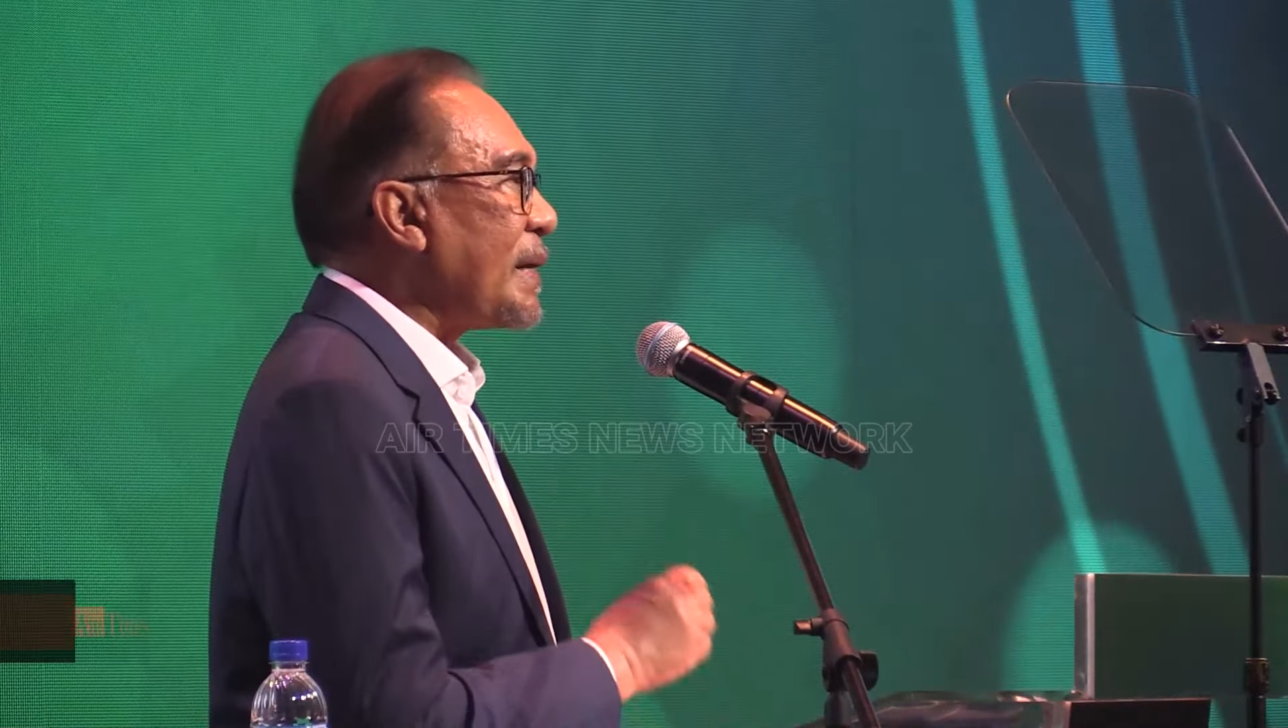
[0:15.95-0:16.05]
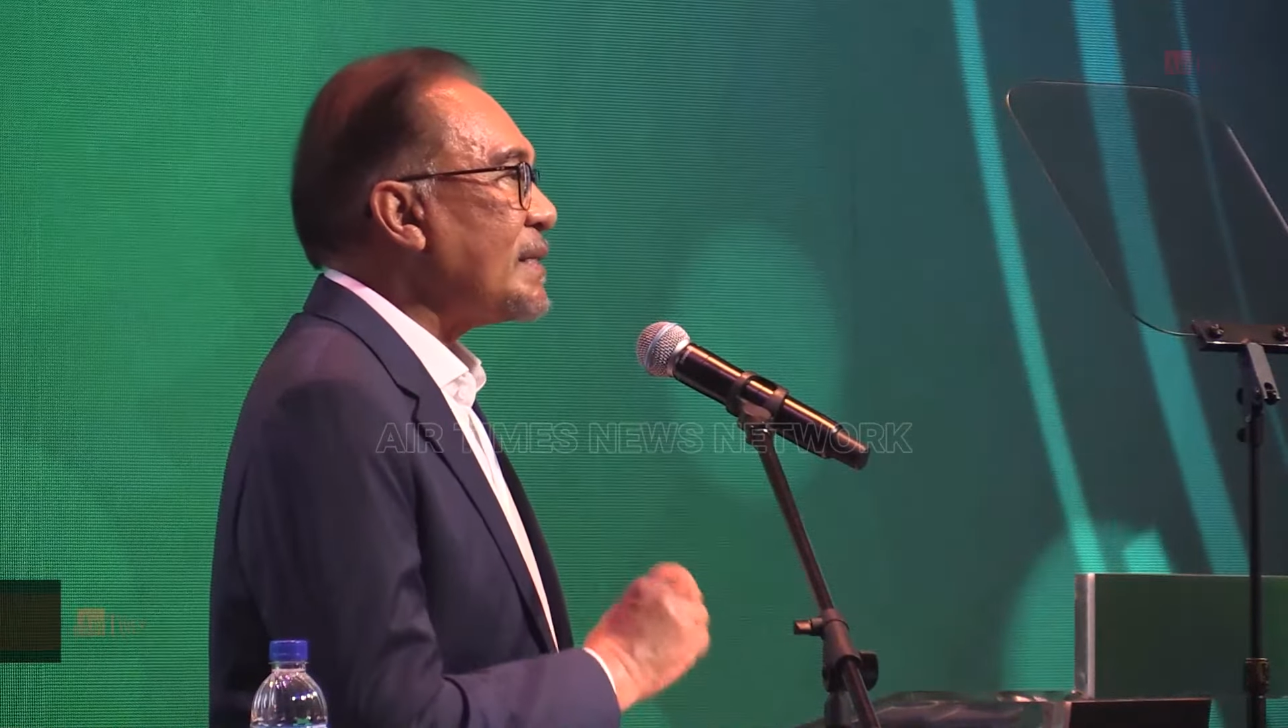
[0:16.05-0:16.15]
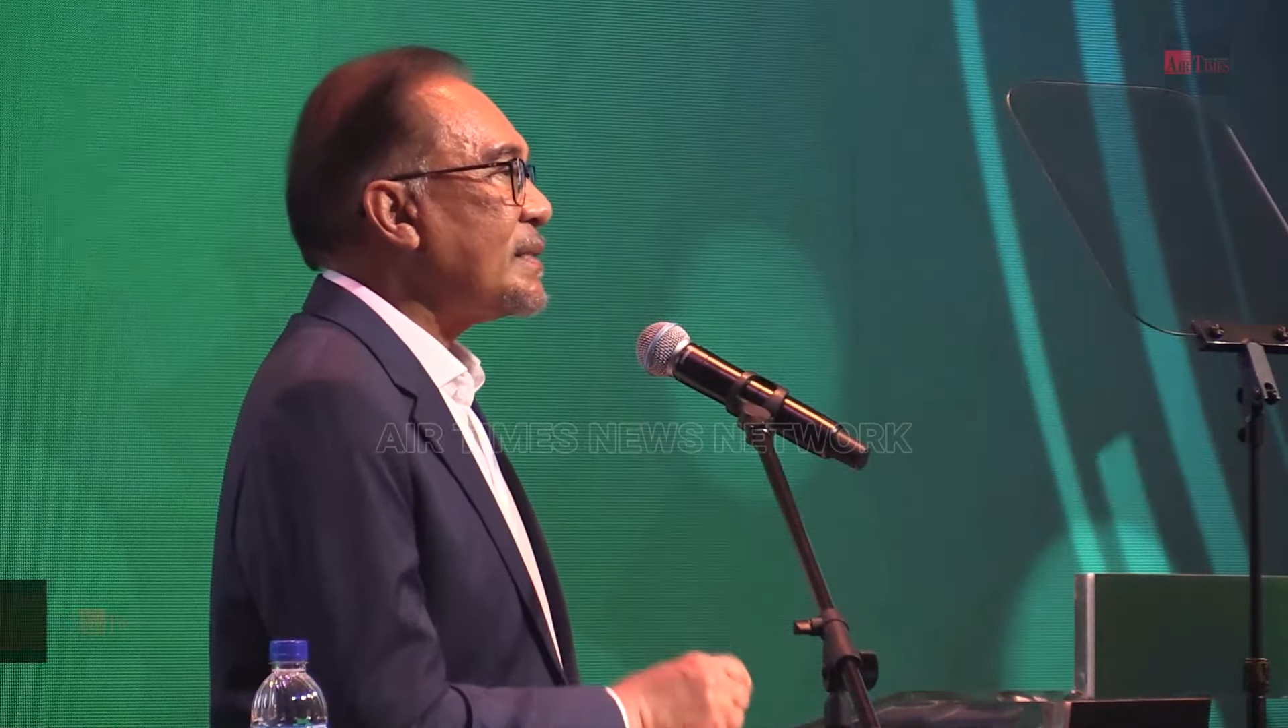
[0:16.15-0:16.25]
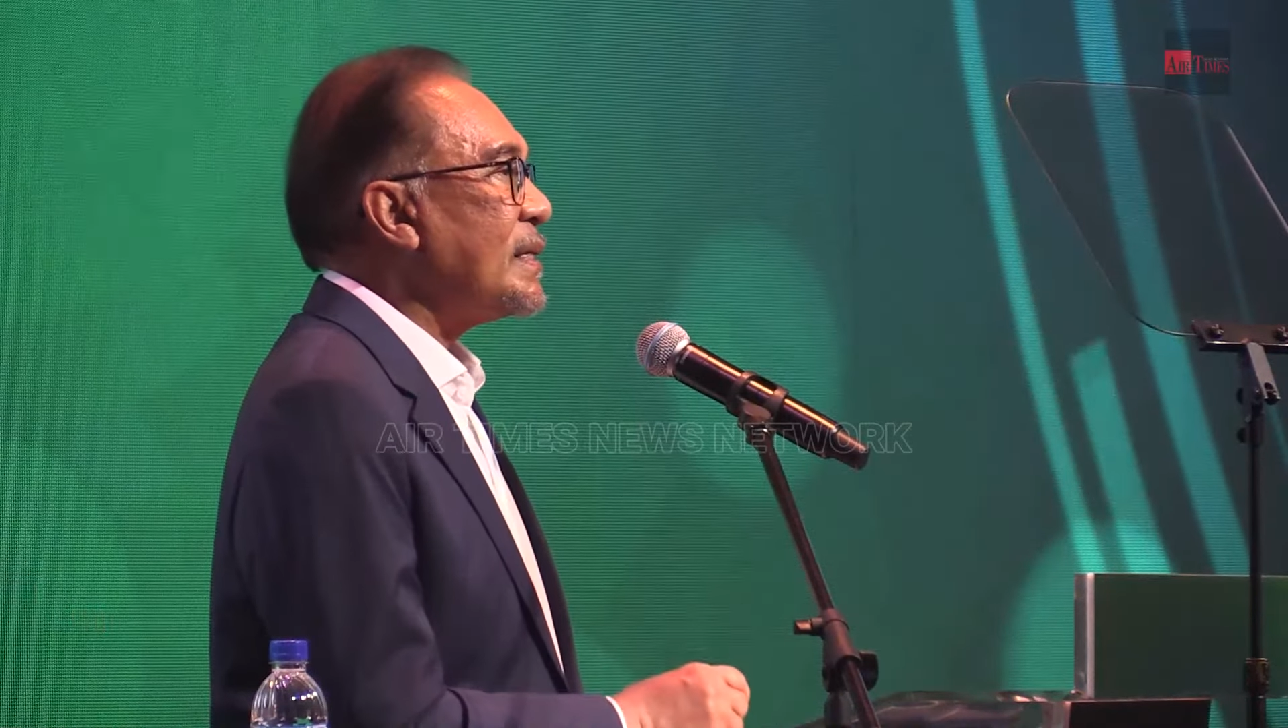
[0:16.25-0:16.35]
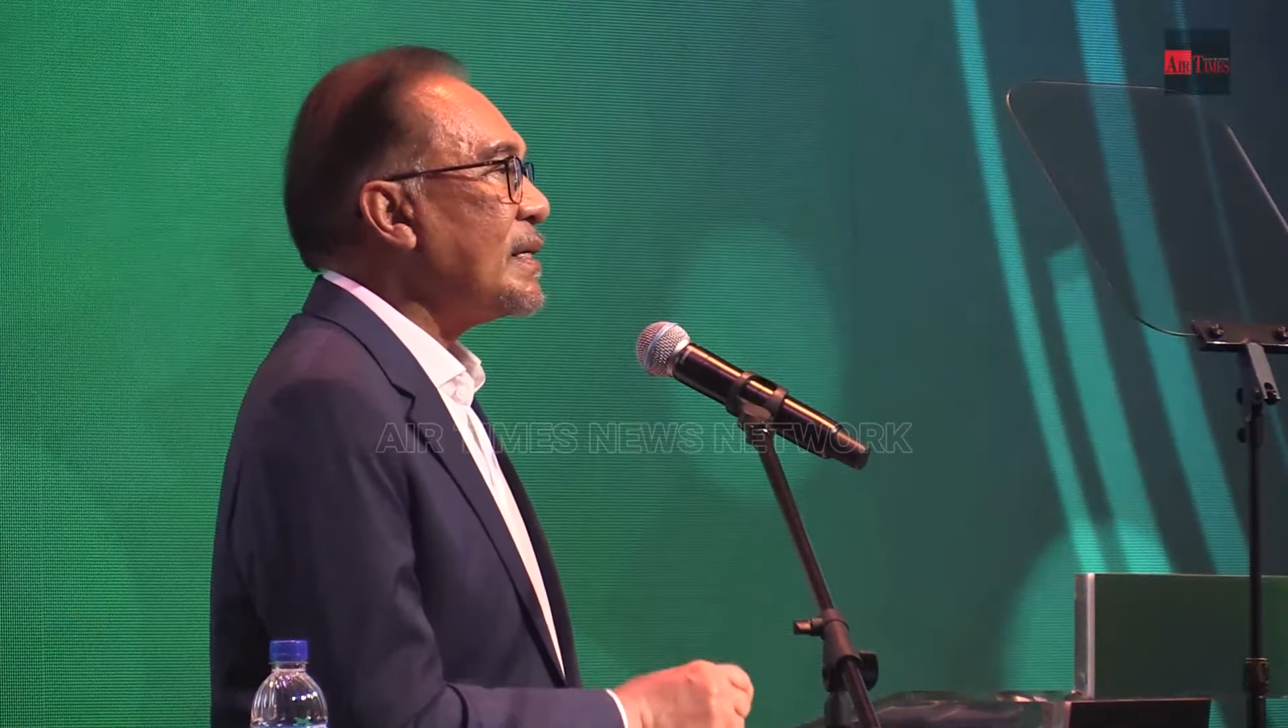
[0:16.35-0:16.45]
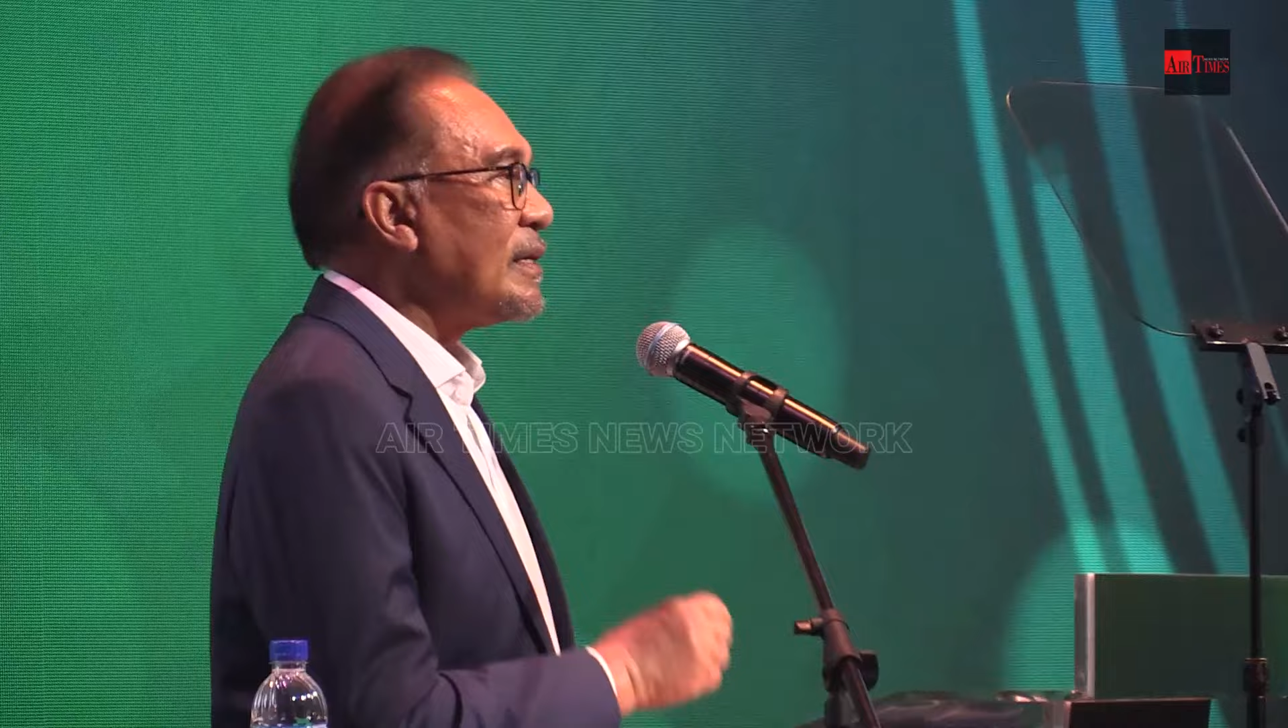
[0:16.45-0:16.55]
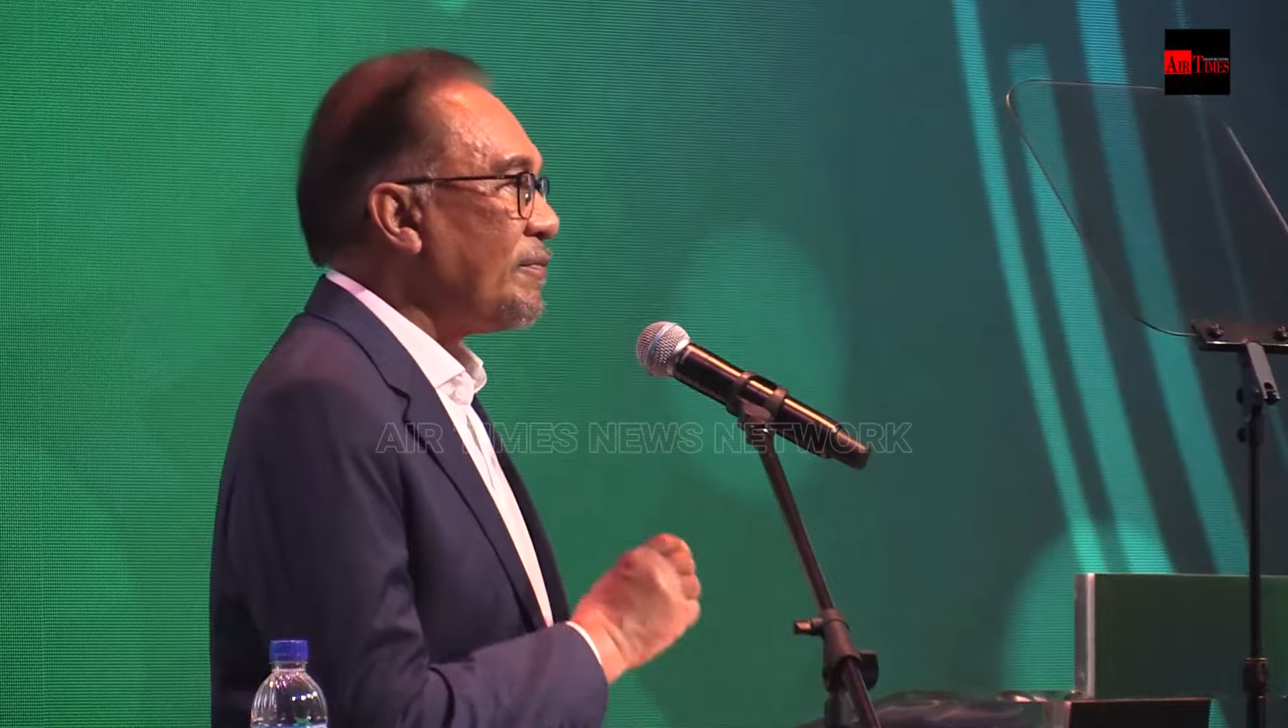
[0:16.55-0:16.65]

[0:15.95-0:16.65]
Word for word: pressing